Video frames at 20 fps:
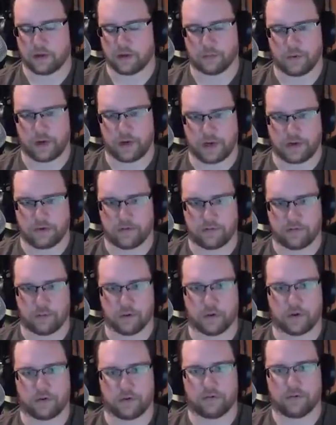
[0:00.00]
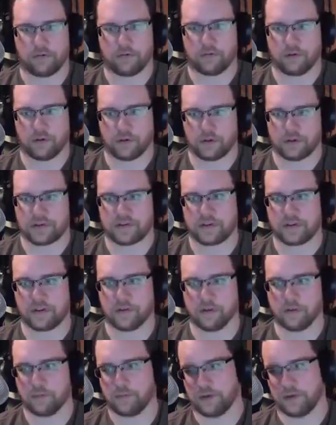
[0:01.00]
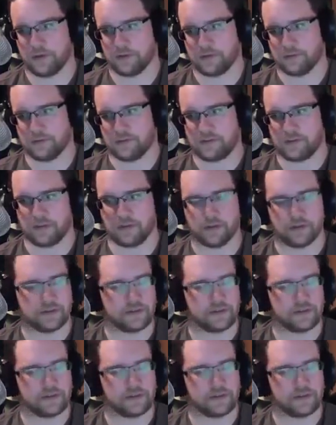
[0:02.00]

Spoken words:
Raiden 4 sealed, because it was sealed.